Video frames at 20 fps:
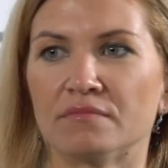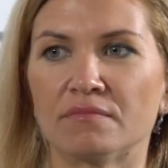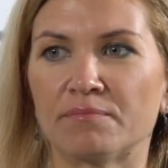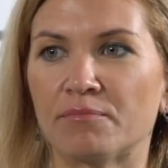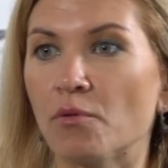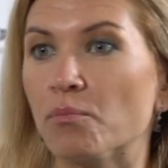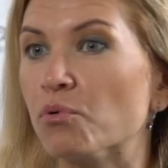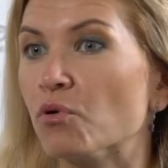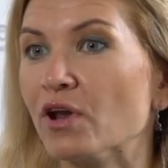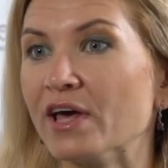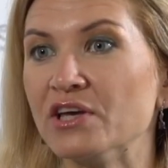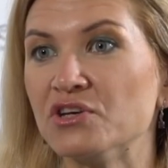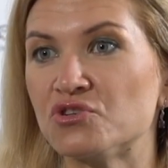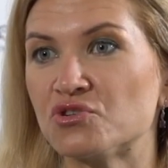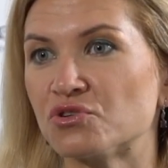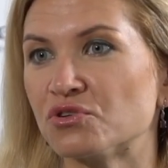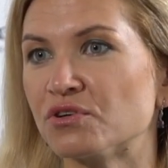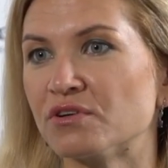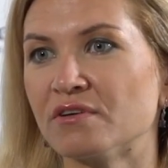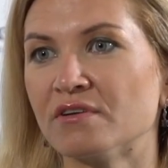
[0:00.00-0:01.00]

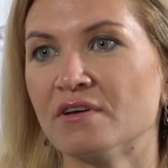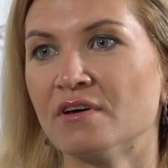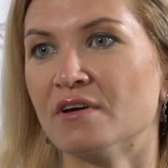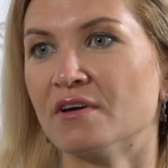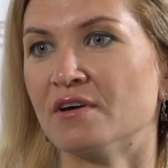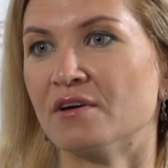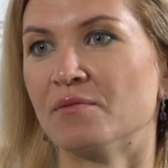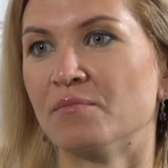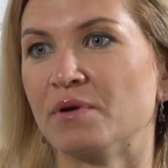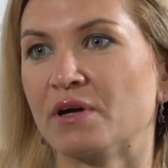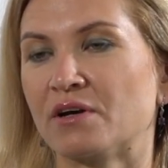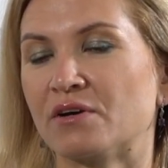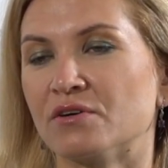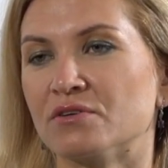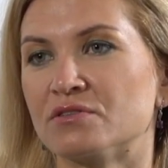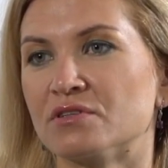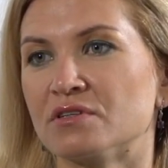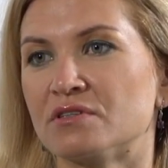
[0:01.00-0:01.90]
population, because